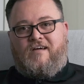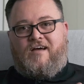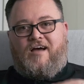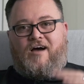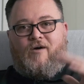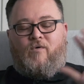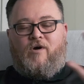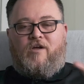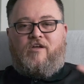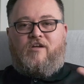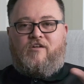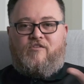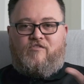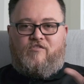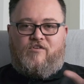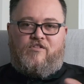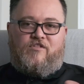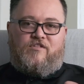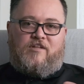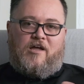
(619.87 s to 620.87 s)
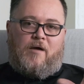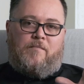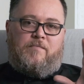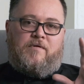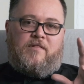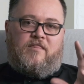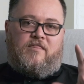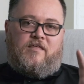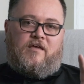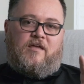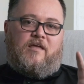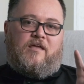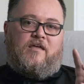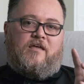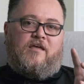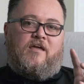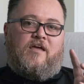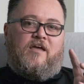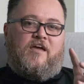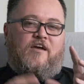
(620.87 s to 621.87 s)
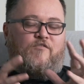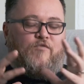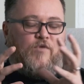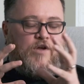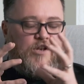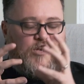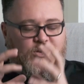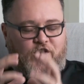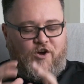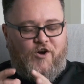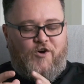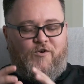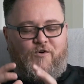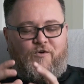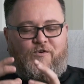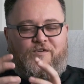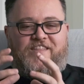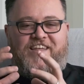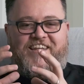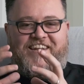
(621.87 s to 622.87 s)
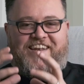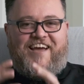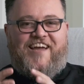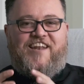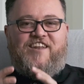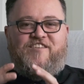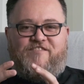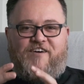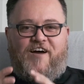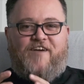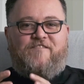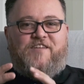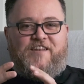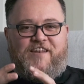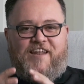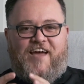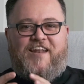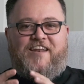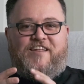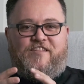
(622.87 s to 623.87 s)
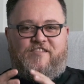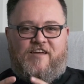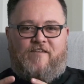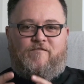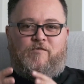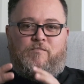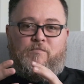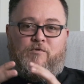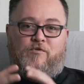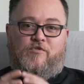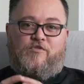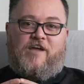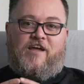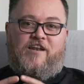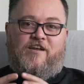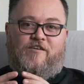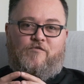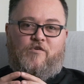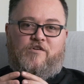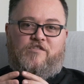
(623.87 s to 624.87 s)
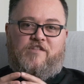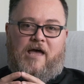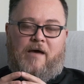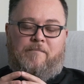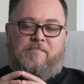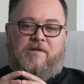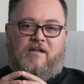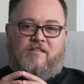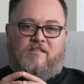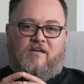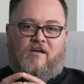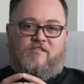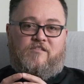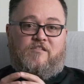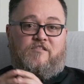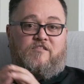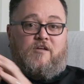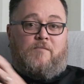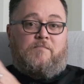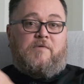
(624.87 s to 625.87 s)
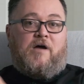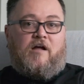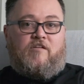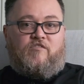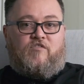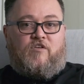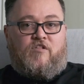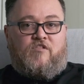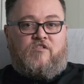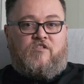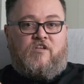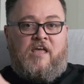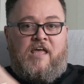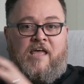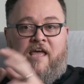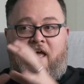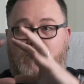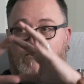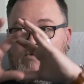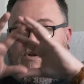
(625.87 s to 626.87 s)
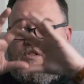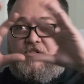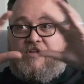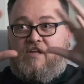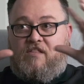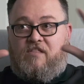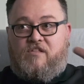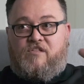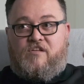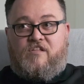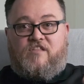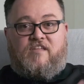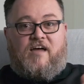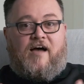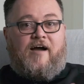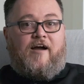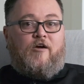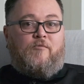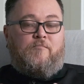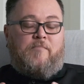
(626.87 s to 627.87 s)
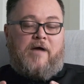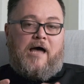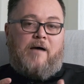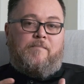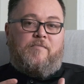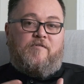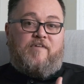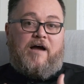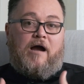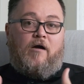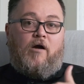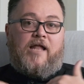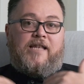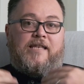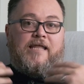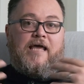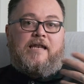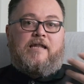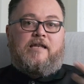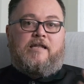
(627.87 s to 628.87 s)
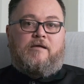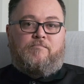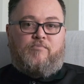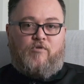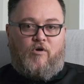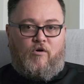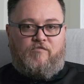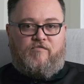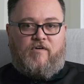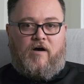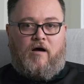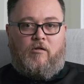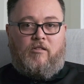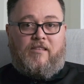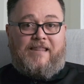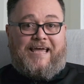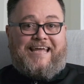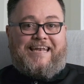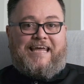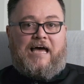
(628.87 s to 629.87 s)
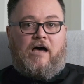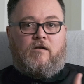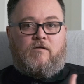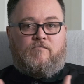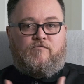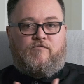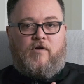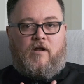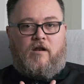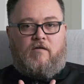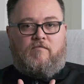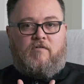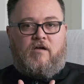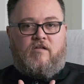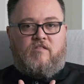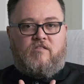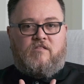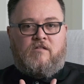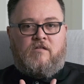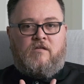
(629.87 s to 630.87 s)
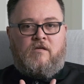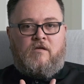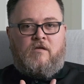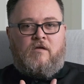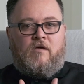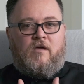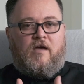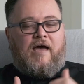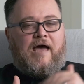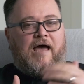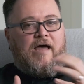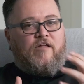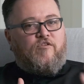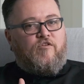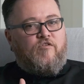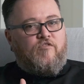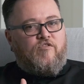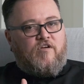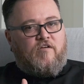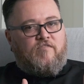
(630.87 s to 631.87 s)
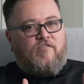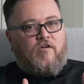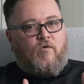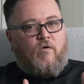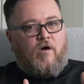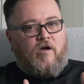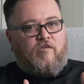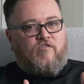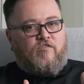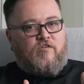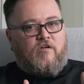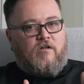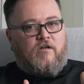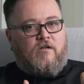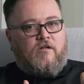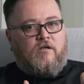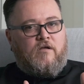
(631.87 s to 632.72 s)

I want you to just stop and think. If we know that 95 to 97% of what's happening to us is subconscious, and we see this entire map of our identity profile laid out in front of us, ask yourself a question.